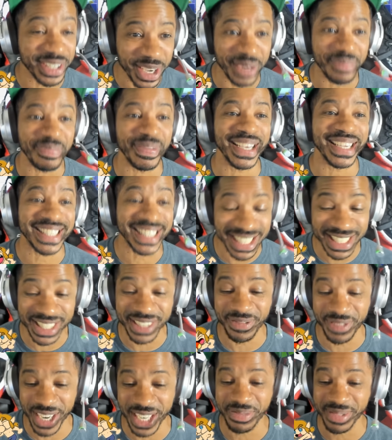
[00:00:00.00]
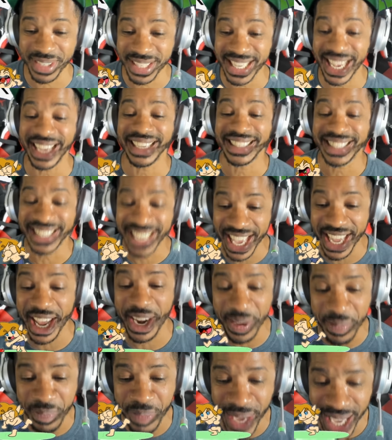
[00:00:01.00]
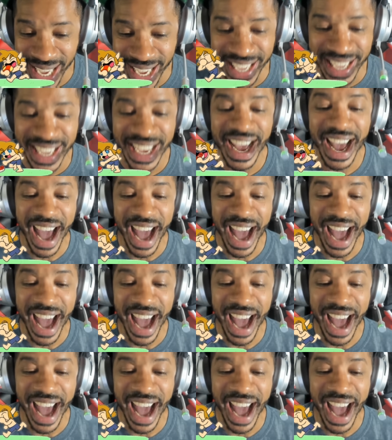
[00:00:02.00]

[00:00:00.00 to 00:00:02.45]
could be 60 frames per second, 1080p,